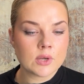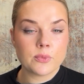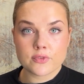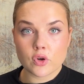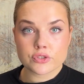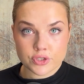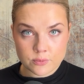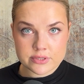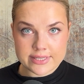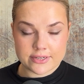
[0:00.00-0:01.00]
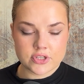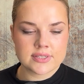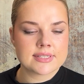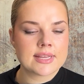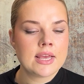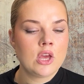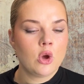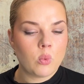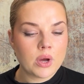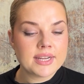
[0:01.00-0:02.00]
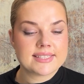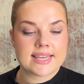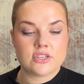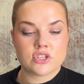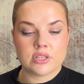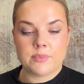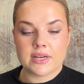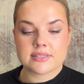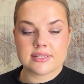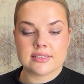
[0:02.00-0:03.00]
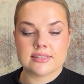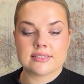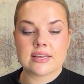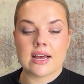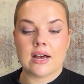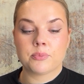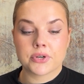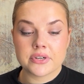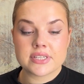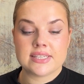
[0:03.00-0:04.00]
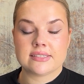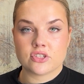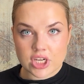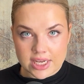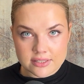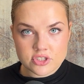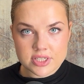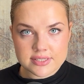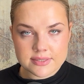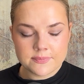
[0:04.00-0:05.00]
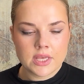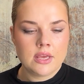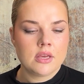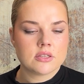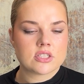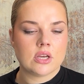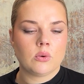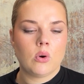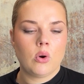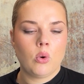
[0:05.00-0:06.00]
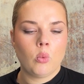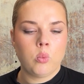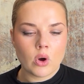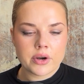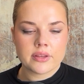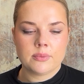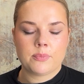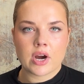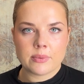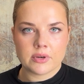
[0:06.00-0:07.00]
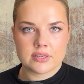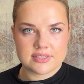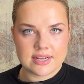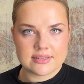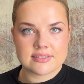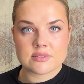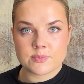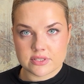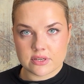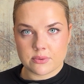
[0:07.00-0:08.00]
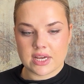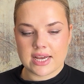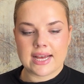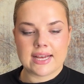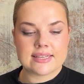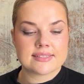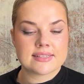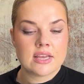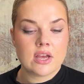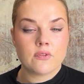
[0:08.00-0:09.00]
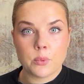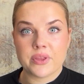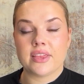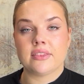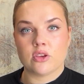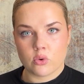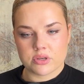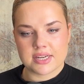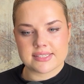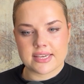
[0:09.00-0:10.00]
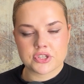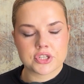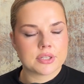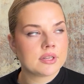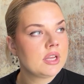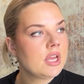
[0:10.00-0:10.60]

We've got two more sections. One is gauging the person's priorities and challenges. So what are the primary concerns this persona has within the organization?